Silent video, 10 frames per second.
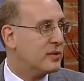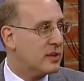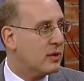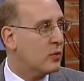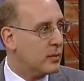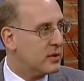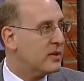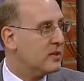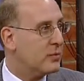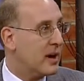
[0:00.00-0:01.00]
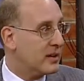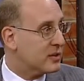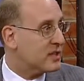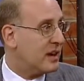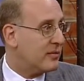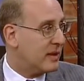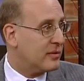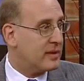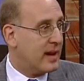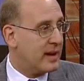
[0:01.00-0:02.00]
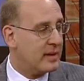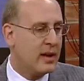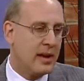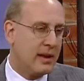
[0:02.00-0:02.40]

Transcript: that you normally do by yourself every day,